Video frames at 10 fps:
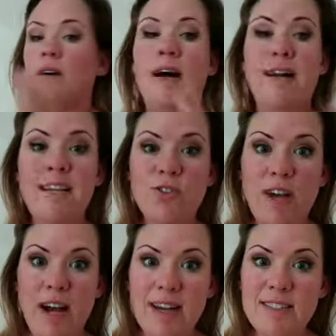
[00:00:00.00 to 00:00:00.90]
I need you
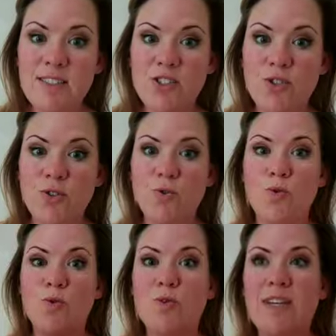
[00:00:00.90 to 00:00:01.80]
guys to